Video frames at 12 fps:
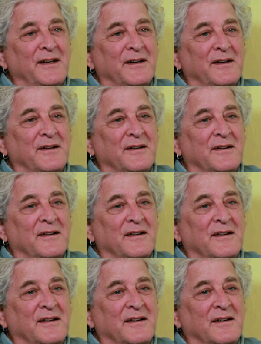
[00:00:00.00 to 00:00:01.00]
And
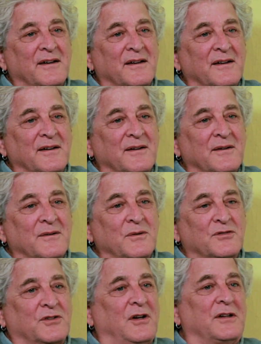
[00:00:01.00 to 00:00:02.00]
uh,
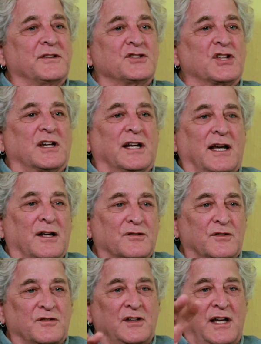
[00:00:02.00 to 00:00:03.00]
uh, we used to call it the
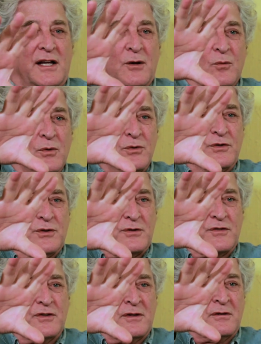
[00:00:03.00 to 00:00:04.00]
chicken house because he had a
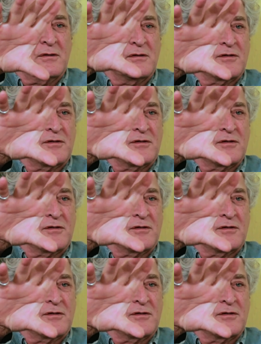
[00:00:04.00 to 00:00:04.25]
rooster,